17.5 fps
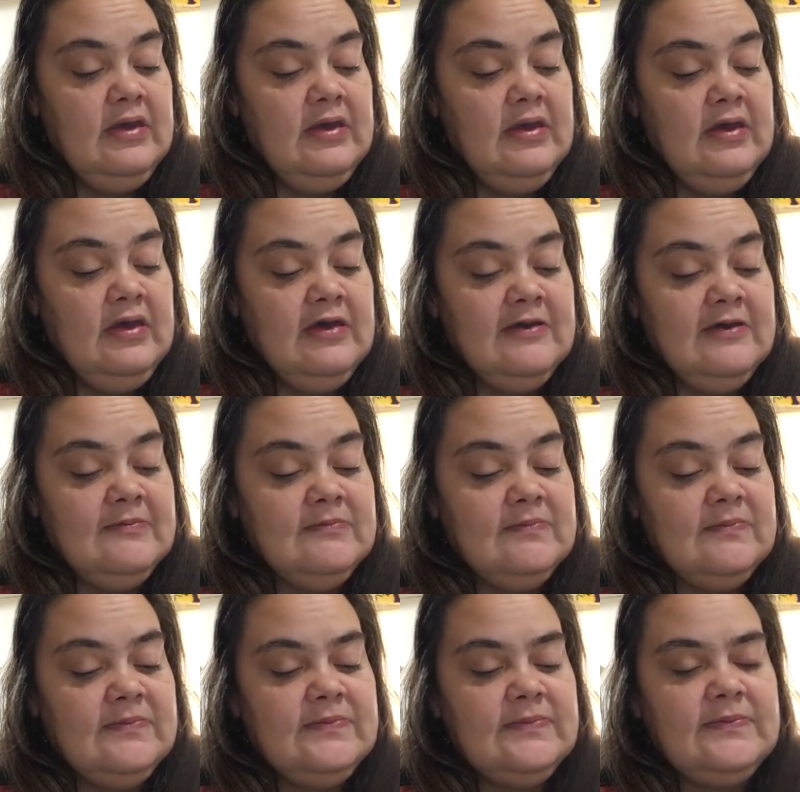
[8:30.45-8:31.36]
One
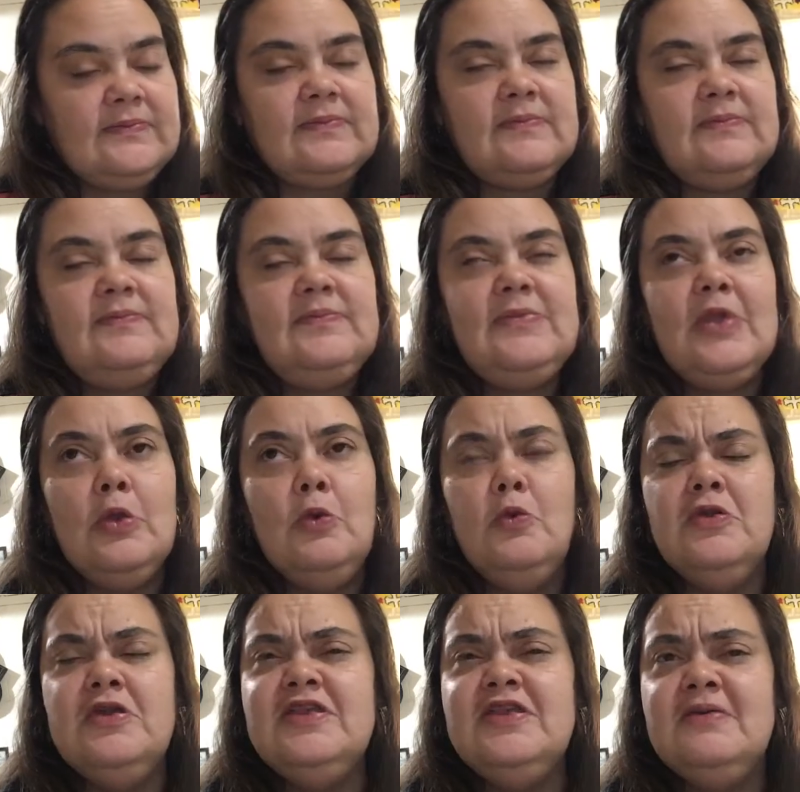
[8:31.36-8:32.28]

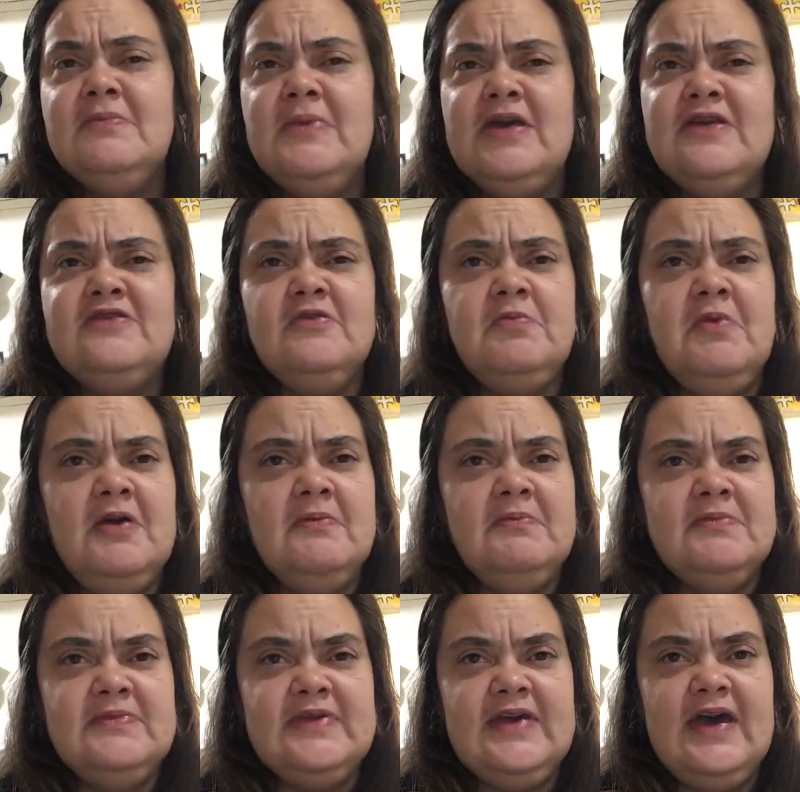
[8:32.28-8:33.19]
of the major
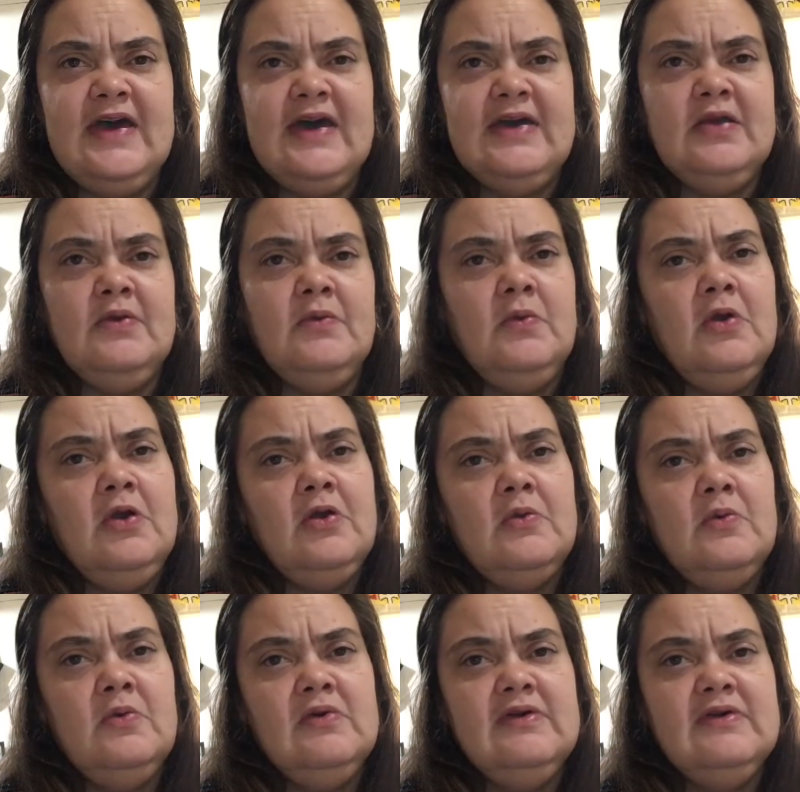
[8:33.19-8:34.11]
problems I had at
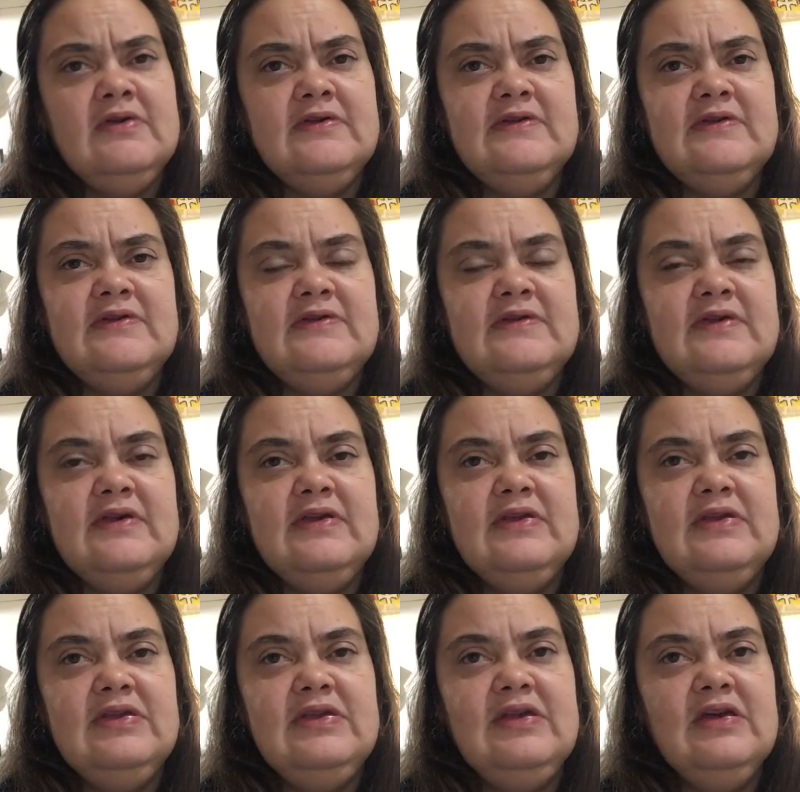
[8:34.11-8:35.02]
work was
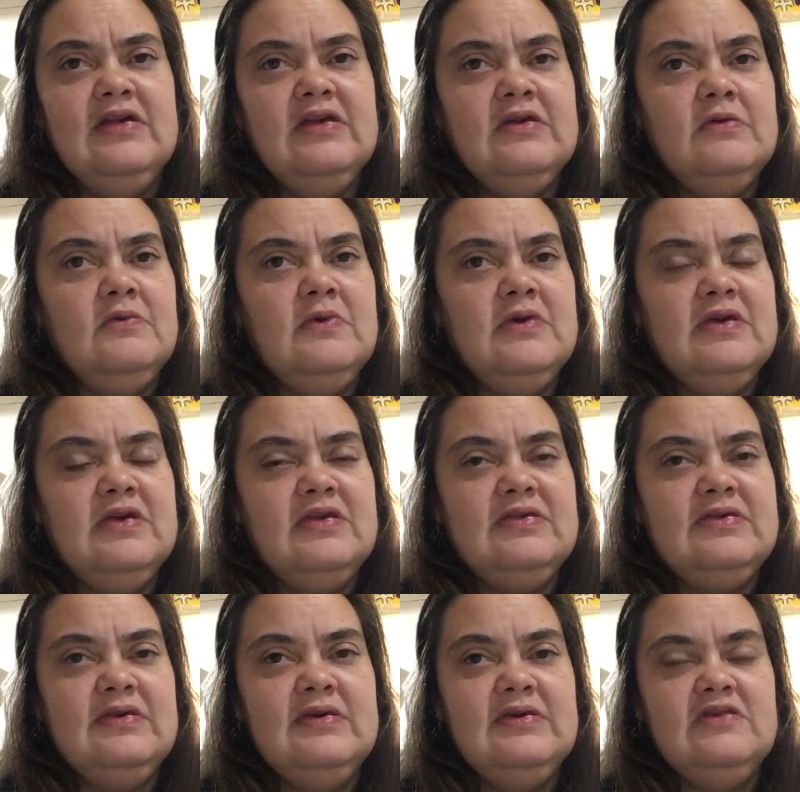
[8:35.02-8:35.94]
dealing with
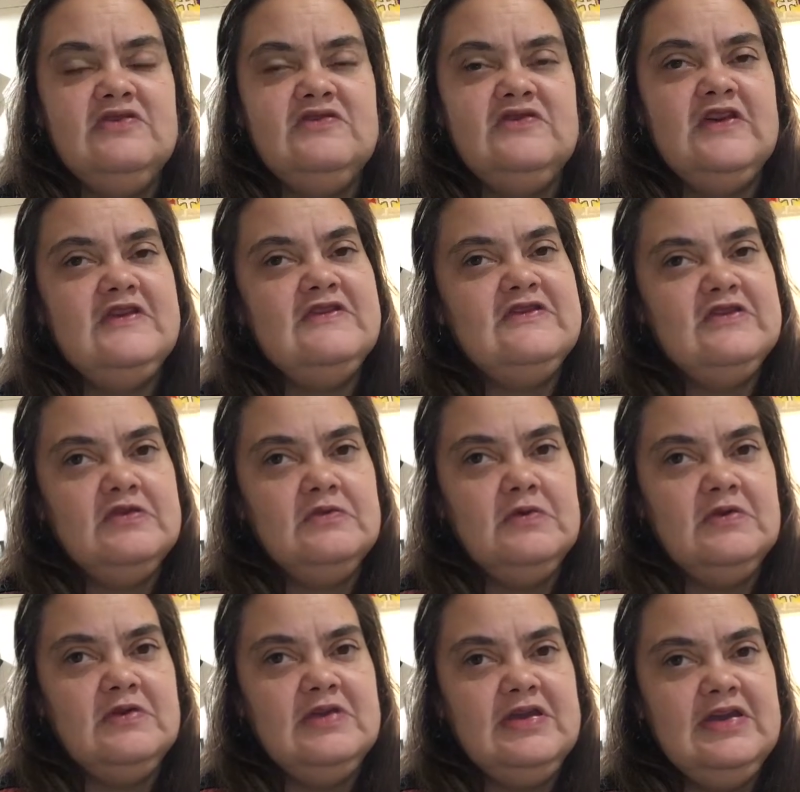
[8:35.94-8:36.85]
changing
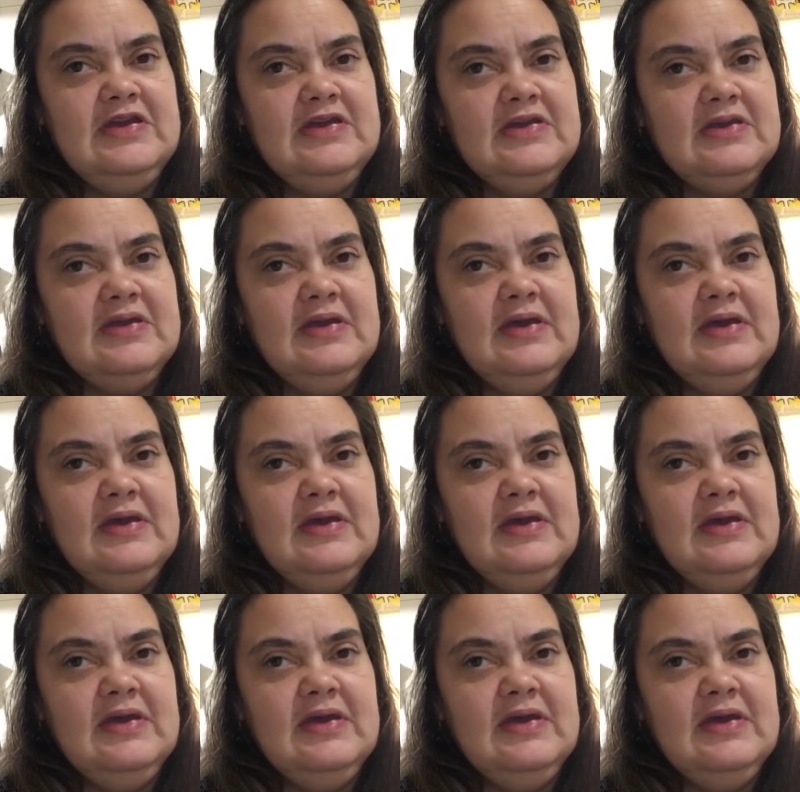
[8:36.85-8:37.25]
routine.